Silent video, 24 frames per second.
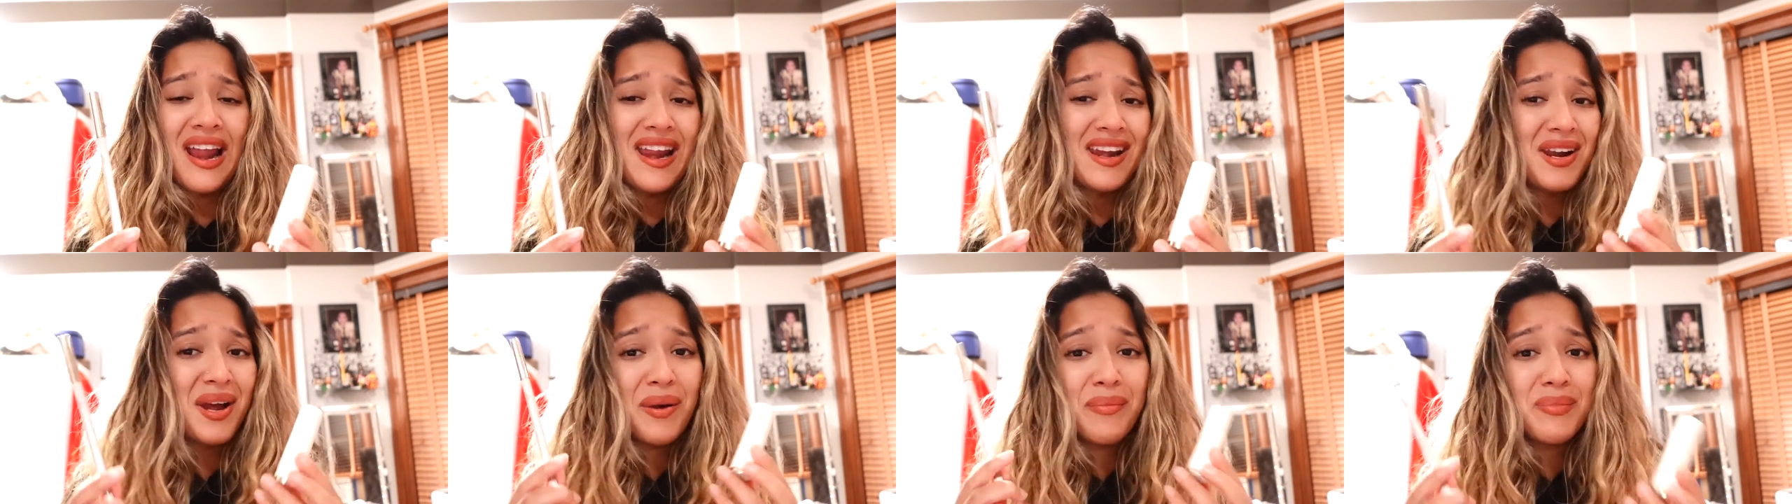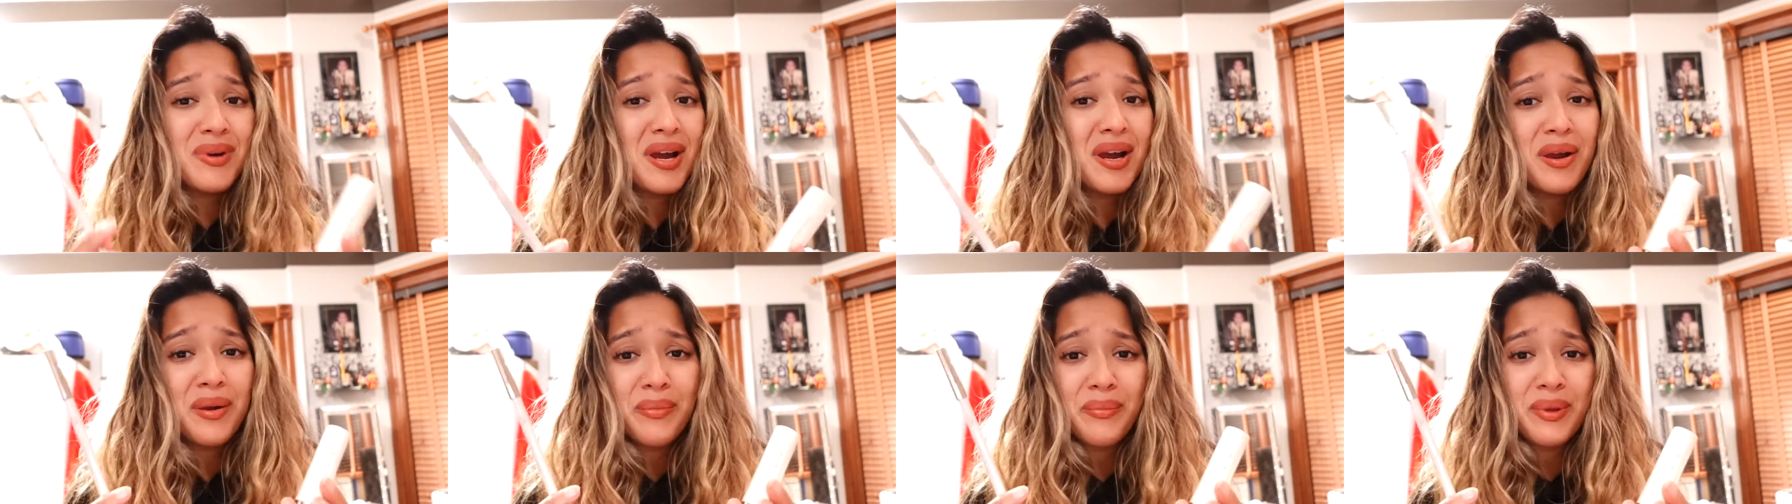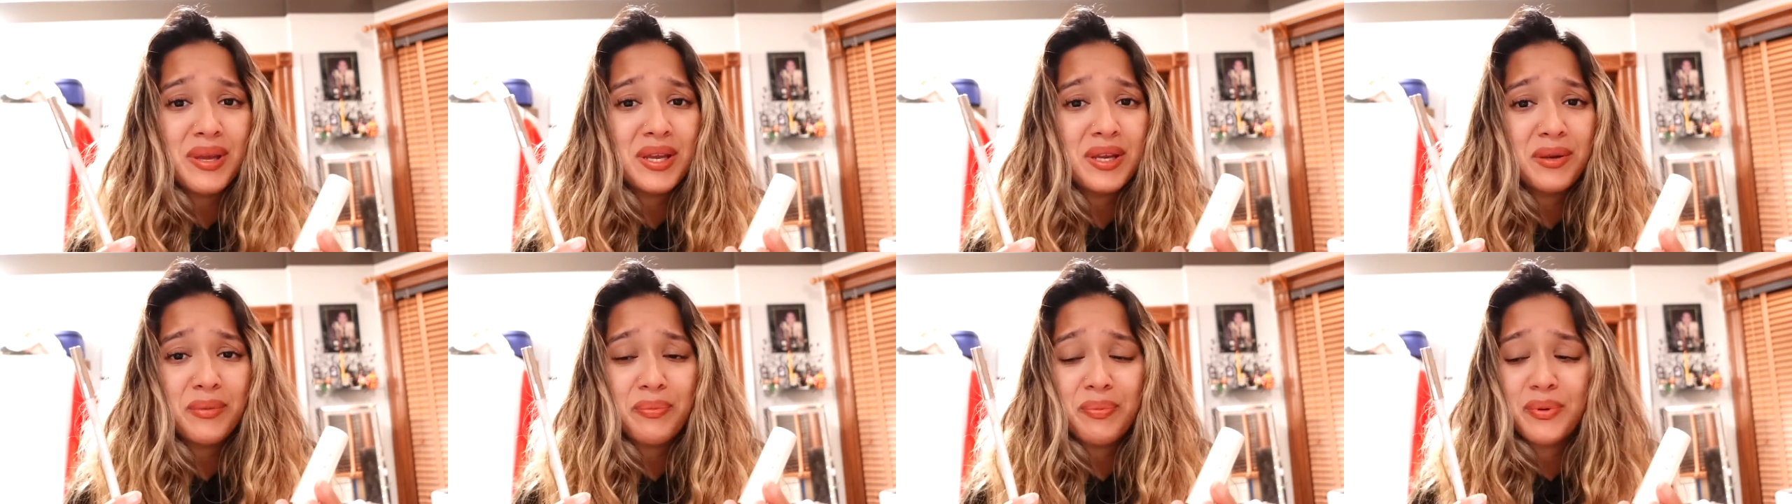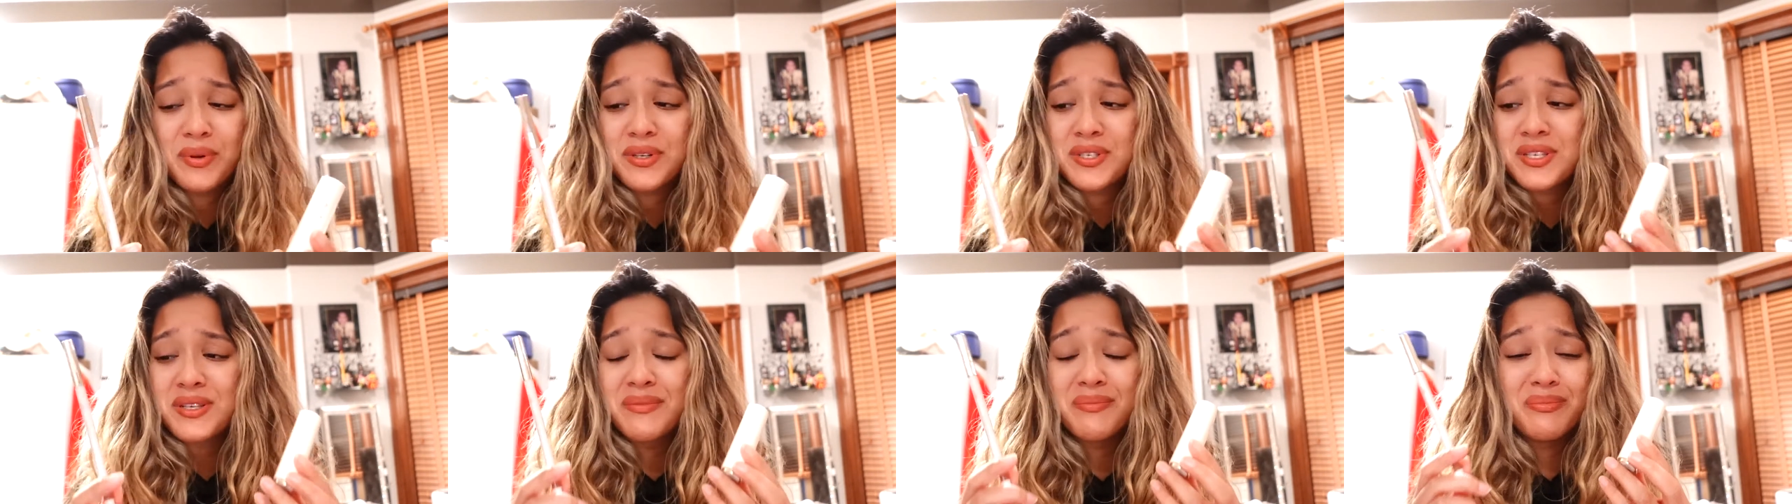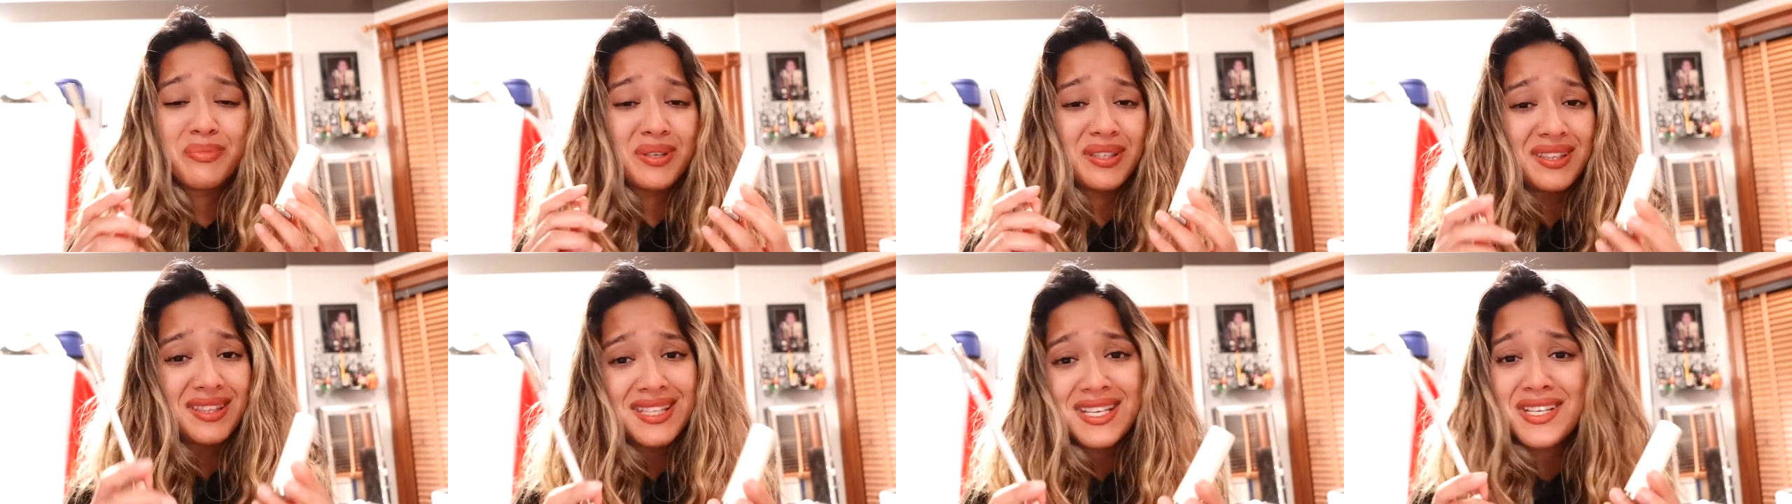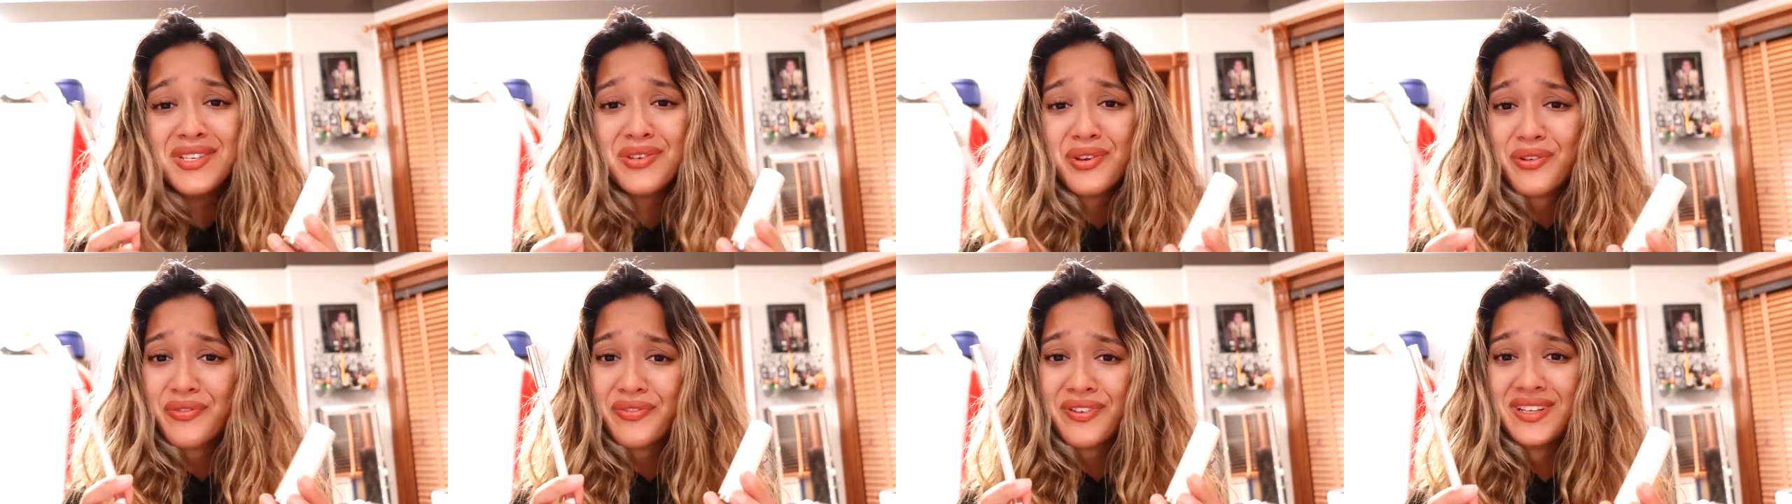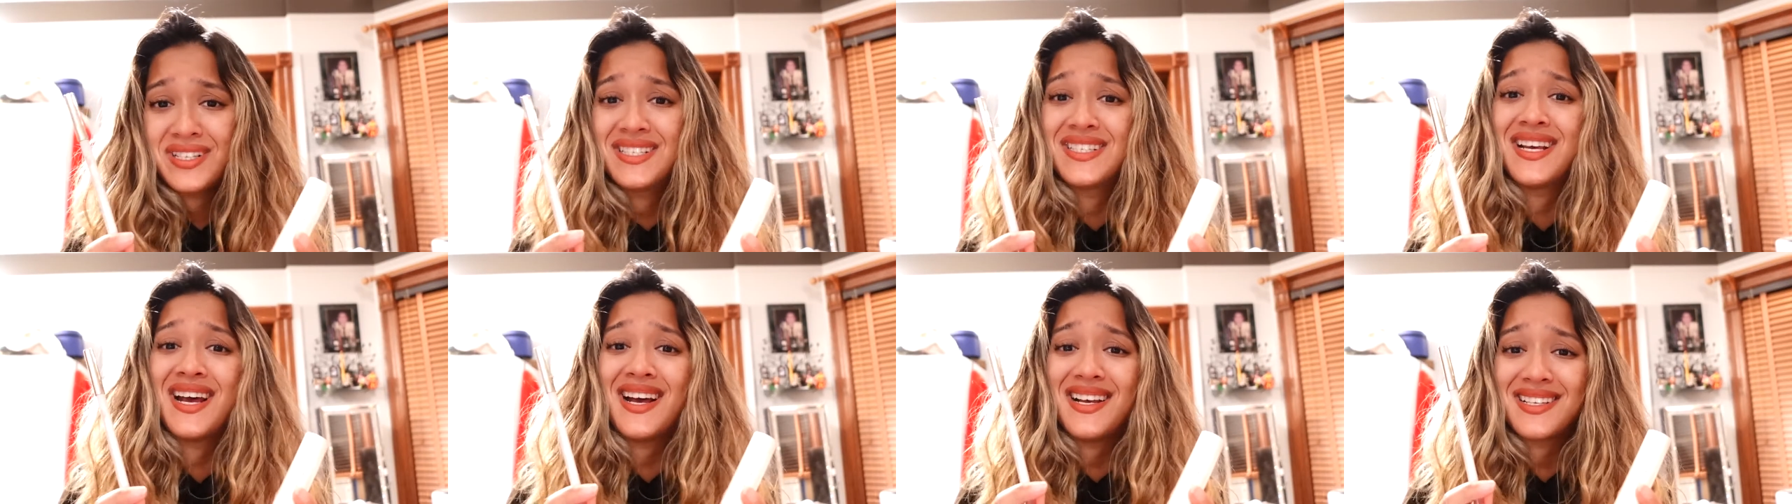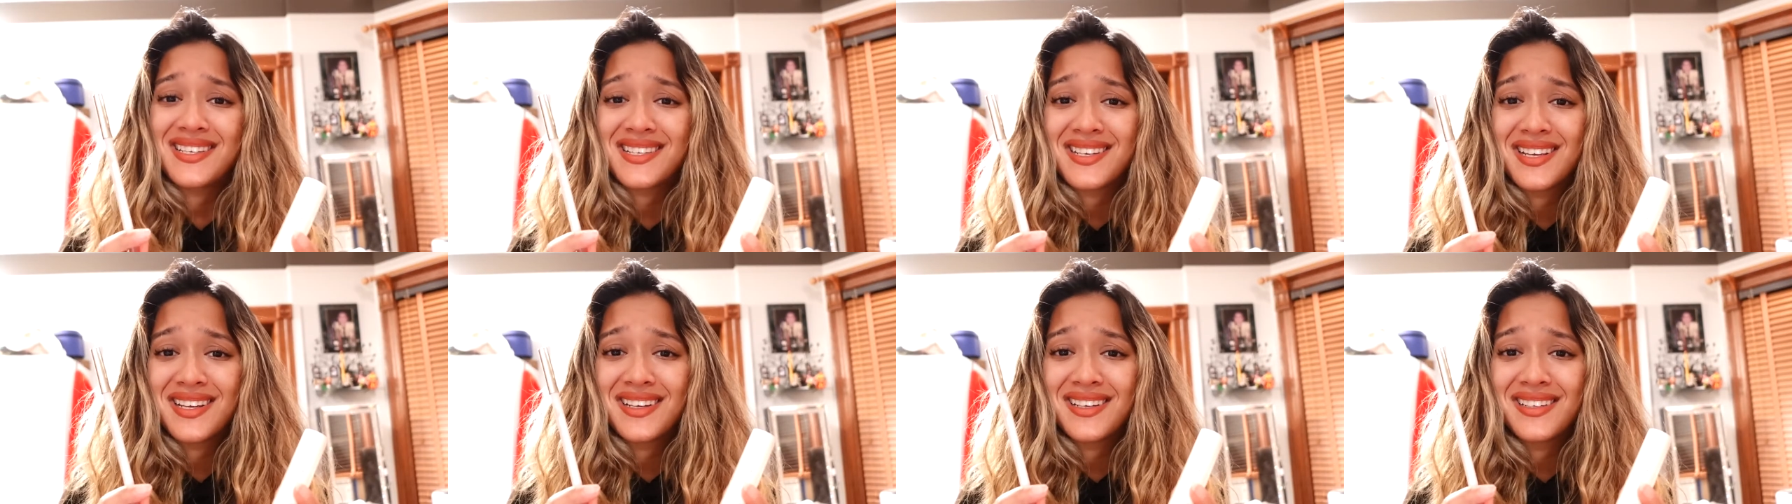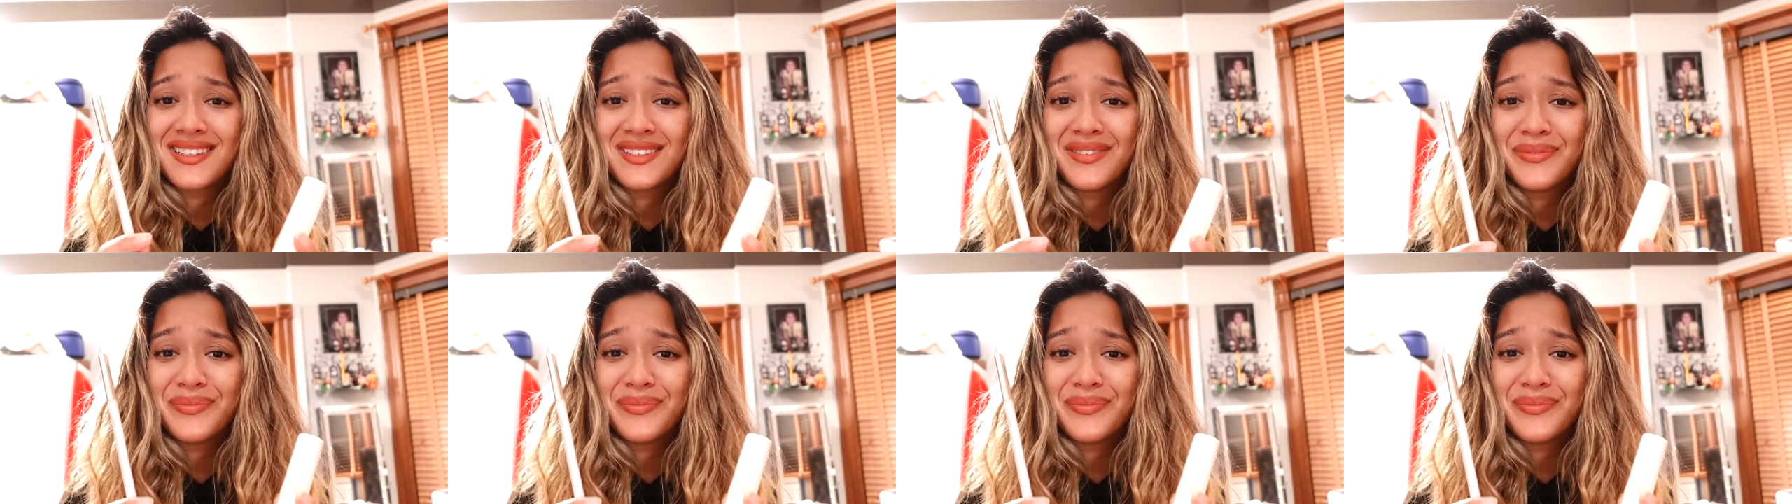and I'm not a makeup person, but these are fantastic.